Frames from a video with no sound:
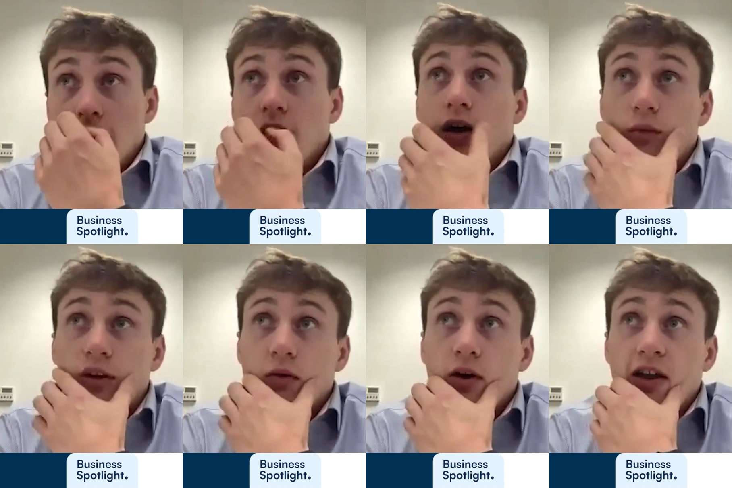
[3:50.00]
in a
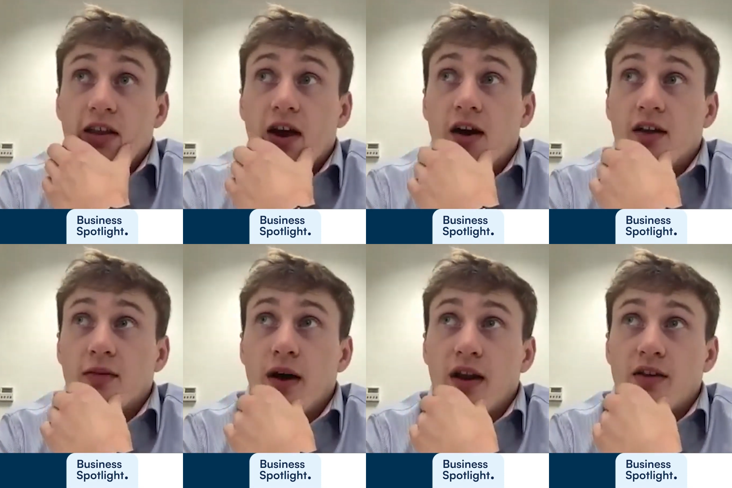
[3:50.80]
long-winded way, the
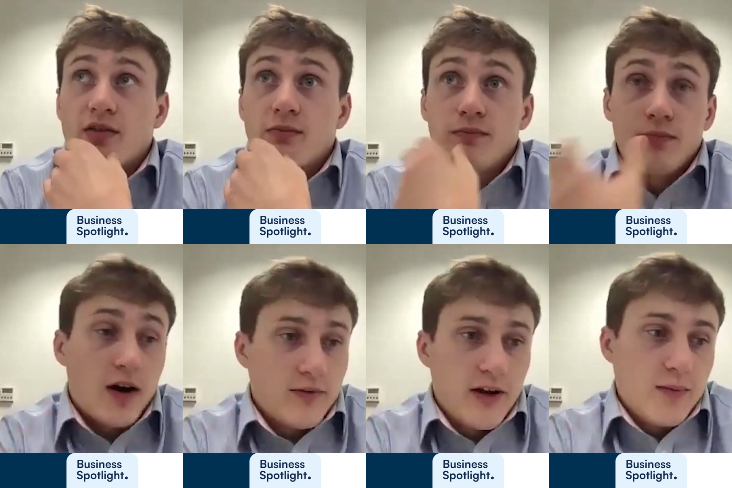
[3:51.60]
hardest managed
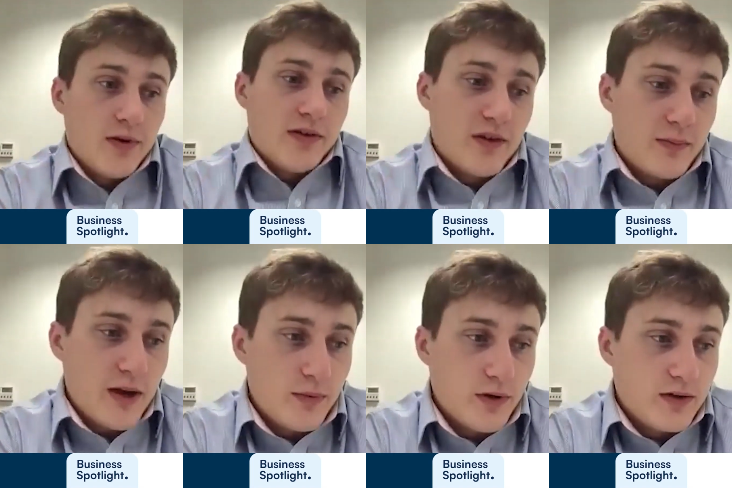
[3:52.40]
part of any business is
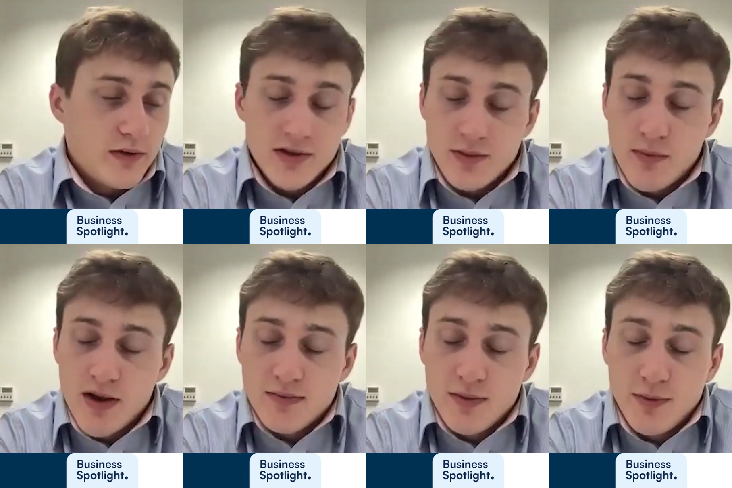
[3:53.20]
people, and there's some
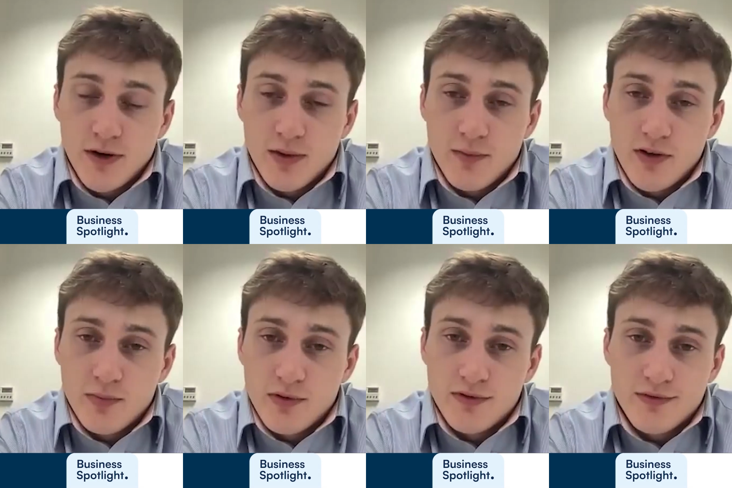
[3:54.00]
amazing people working with
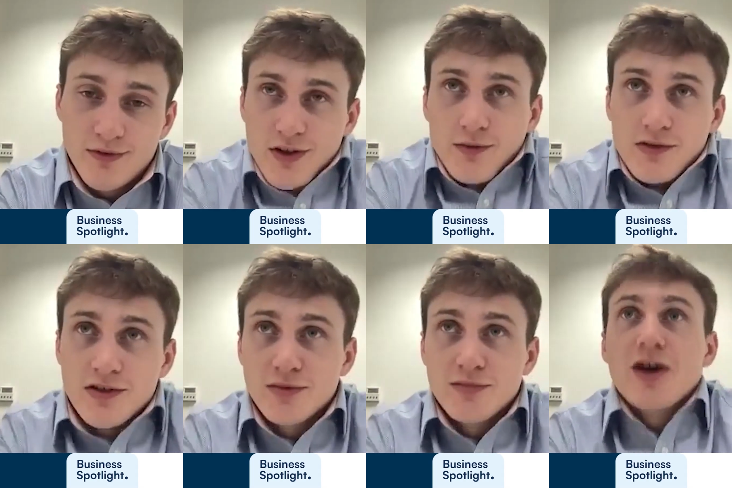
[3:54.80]
us, but there's
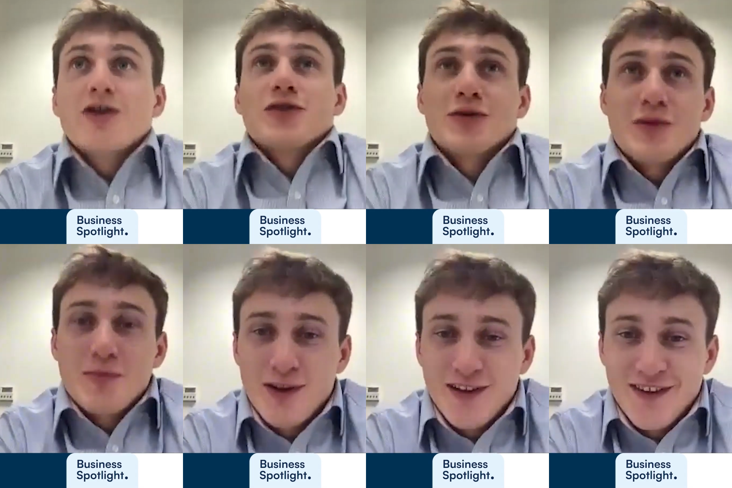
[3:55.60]
obviously some not so good
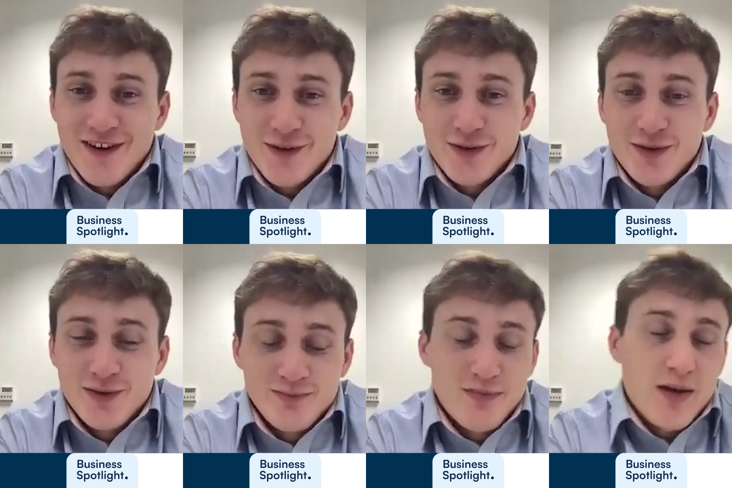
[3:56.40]
people out there who
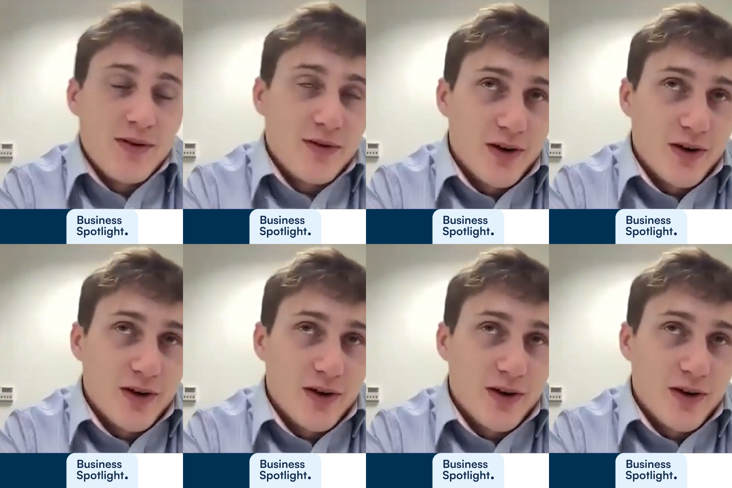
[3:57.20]
maybe